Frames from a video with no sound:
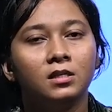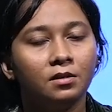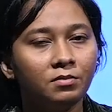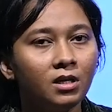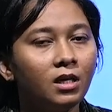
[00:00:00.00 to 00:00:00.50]

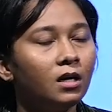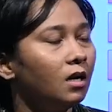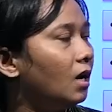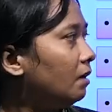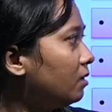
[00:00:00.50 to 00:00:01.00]
Jemti
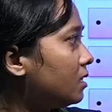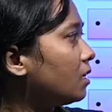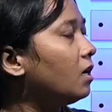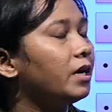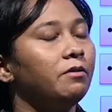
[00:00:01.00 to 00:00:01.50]
I was
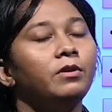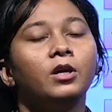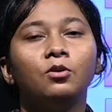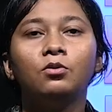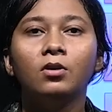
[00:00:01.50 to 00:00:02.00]

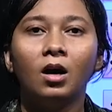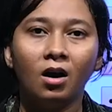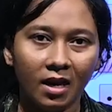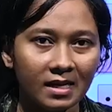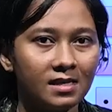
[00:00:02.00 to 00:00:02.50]
giving you
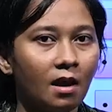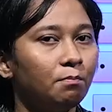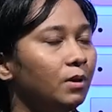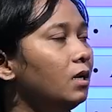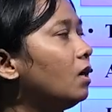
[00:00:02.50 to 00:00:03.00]

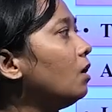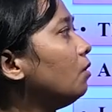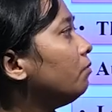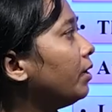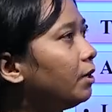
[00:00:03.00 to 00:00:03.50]
example,
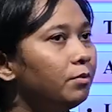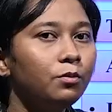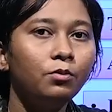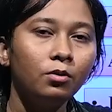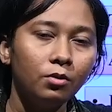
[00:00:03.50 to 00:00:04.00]

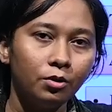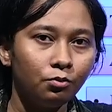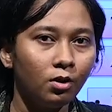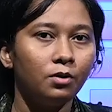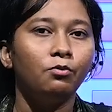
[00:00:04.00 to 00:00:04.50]
whenever
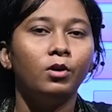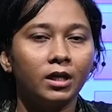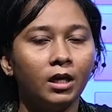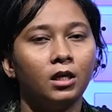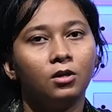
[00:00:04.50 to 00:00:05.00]
you are
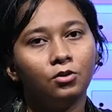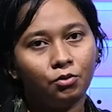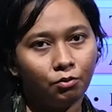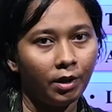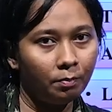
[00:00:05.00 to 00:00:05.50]
walking
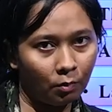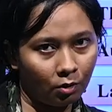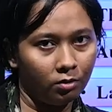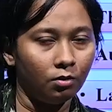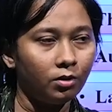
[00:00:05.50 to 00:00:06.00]
through a
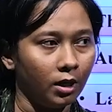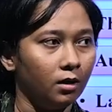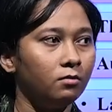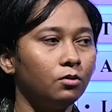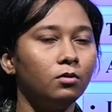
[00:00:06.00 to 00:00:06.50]
pond, okay,
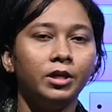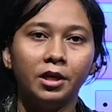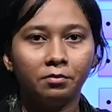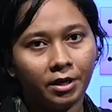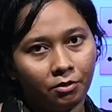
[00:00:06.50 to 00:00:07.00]
through
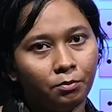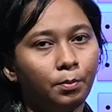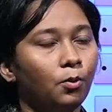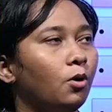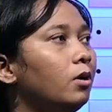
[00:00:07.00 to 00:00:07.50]
nearby your
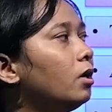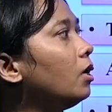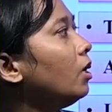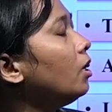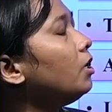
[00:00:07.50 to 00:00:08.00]
pond,
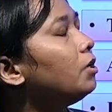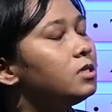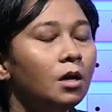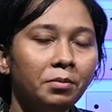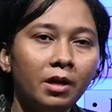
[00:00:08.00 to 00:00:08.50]

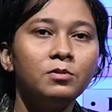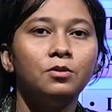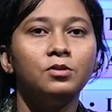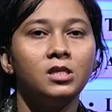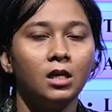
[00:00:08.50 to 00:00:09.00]
sometimes
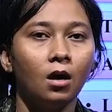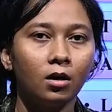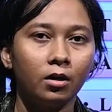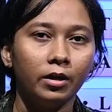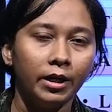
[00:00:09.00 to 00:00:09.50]
you see a
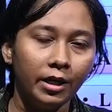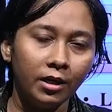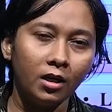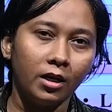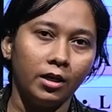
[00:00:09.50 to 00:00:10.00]

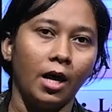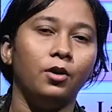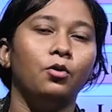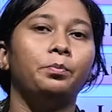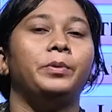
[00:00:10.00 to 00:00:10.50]
green
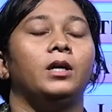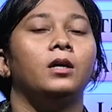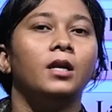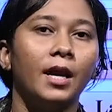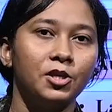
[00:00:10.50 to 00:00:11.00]
canopy
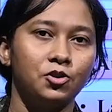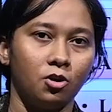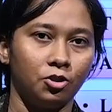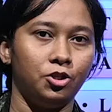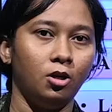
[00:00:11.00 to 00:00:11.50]
like
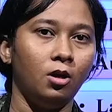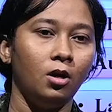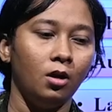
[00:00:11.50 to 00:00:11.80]
structure